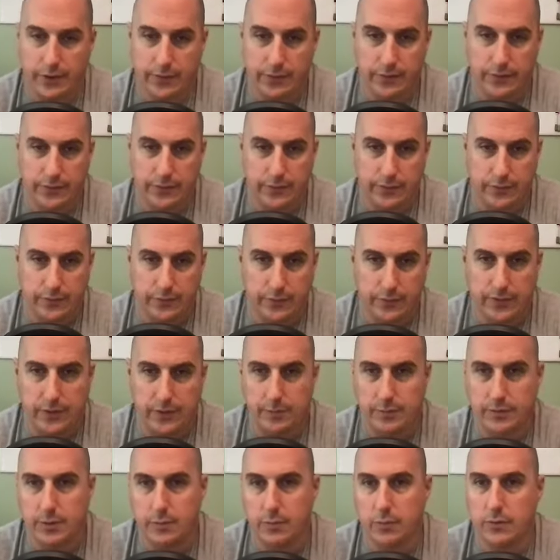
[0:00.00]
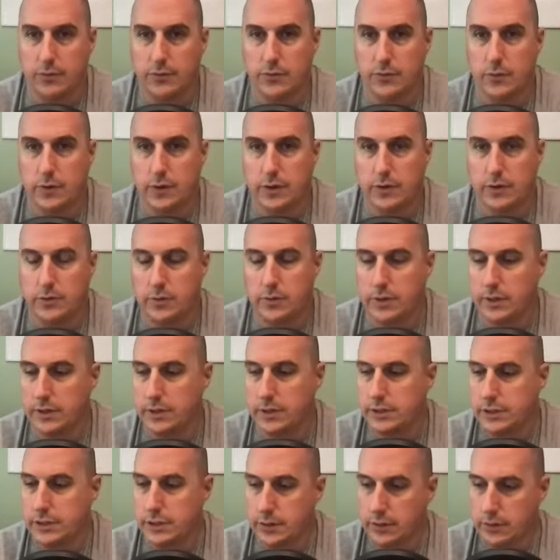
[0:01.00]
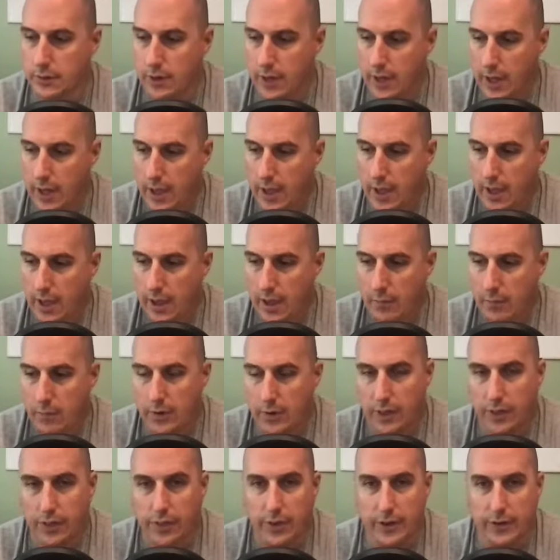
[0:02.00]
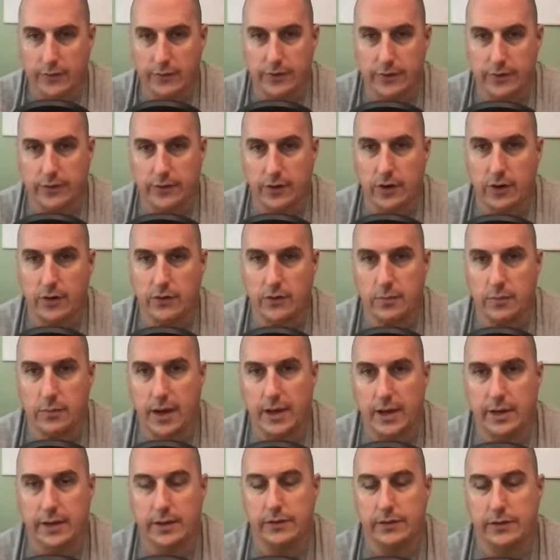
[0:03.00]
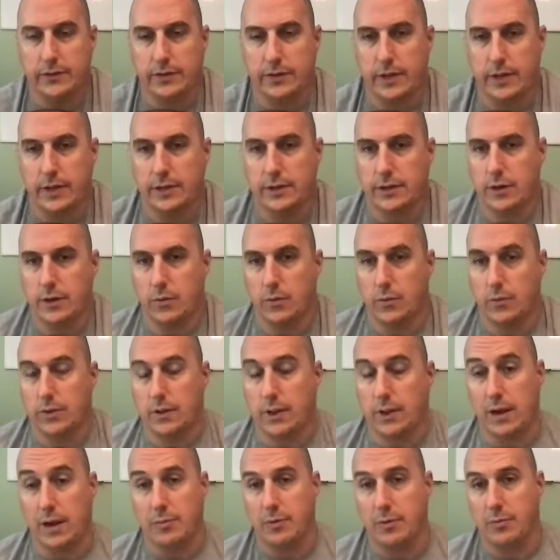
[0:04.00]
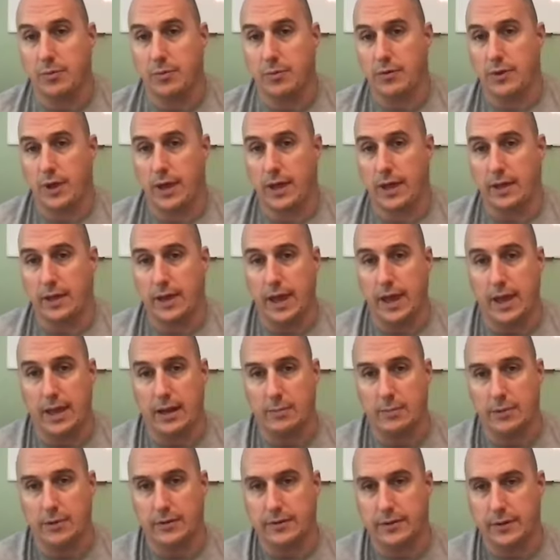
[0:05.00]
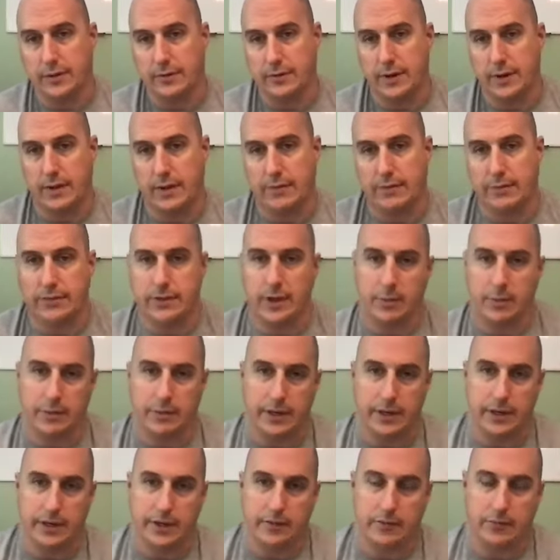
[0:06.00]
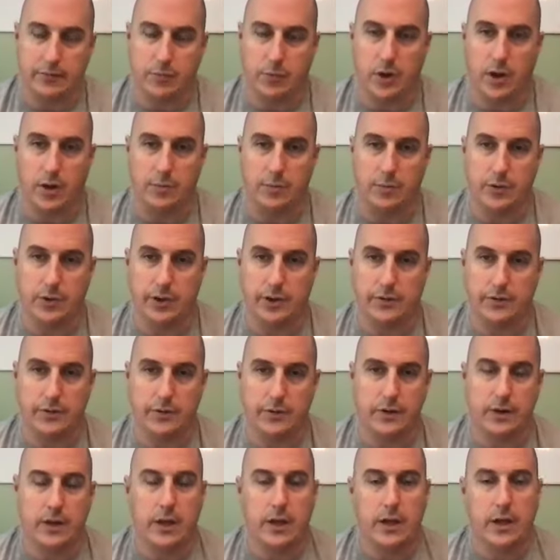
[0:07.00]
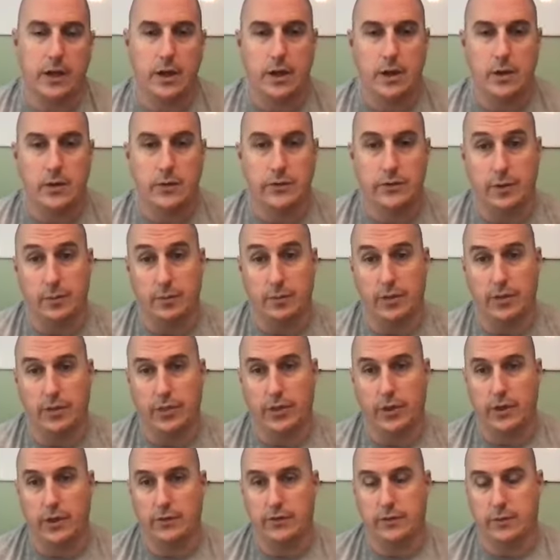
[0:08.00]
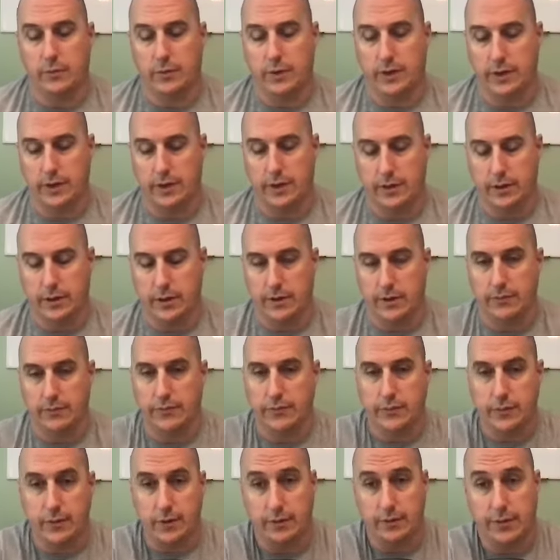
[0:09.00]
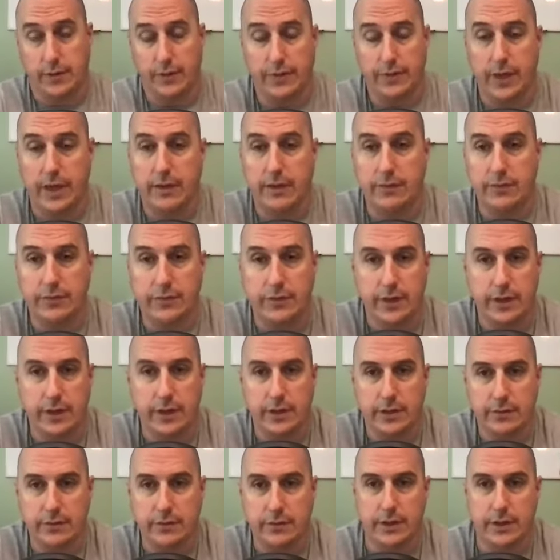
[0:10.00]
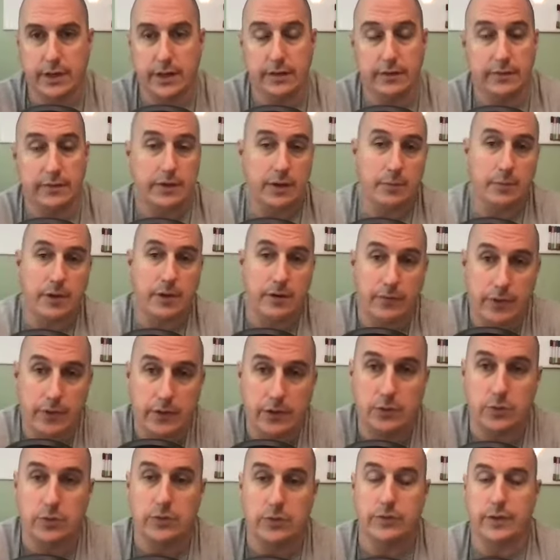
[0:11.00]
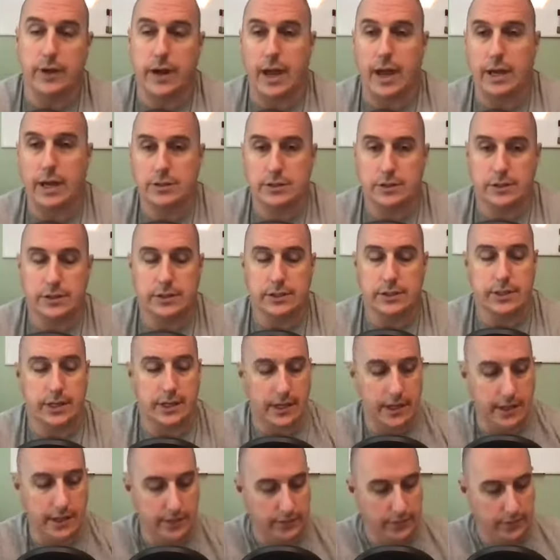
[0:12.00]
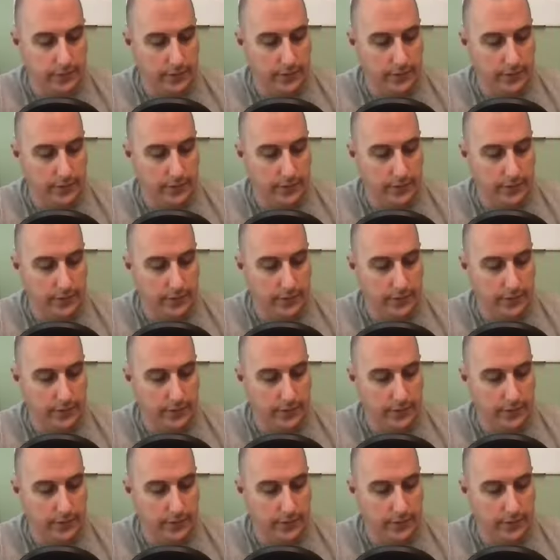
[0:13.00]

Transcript: And this is from September of 2022. One of the things that it talks about is that, a lot of people are like, cannabis doesn't have the same addictive properties. And some of the things that they have seen is that in some individuals it actually does.